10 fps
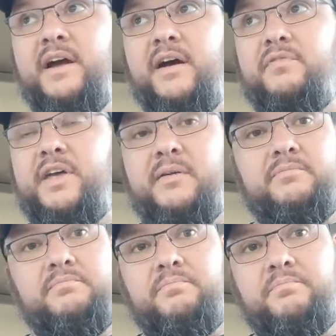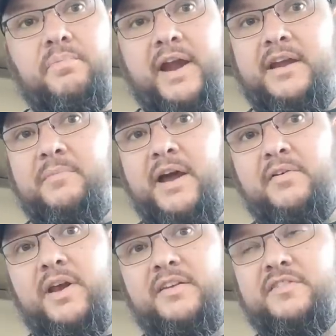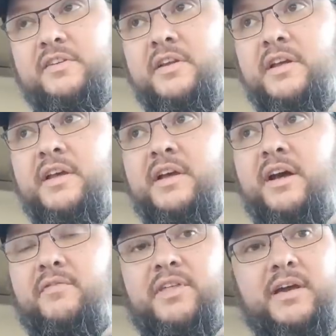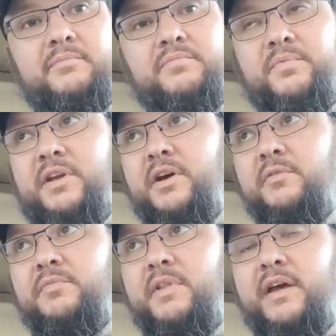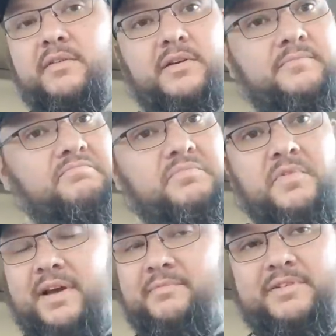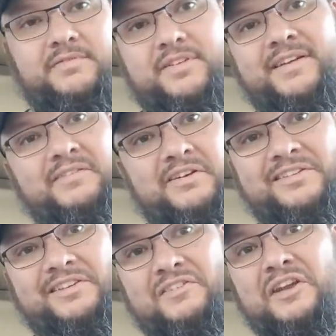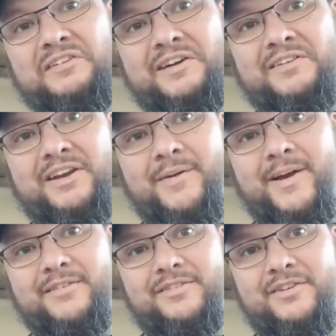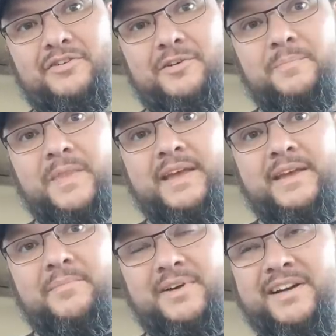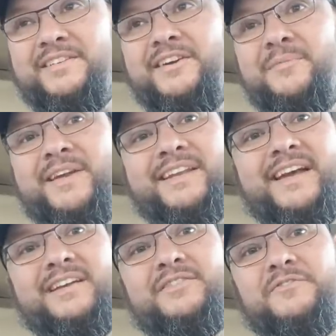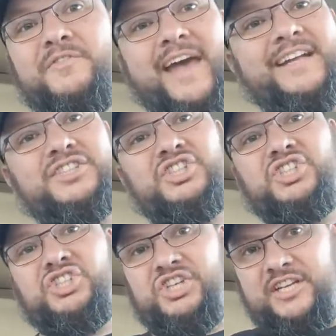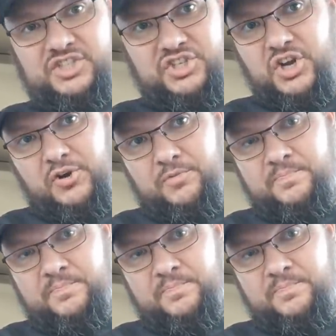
of them breaking my wrist, of them, you know, um, uh, let's just say it's all going to come out soon. But it's going to be a nice fat shit show.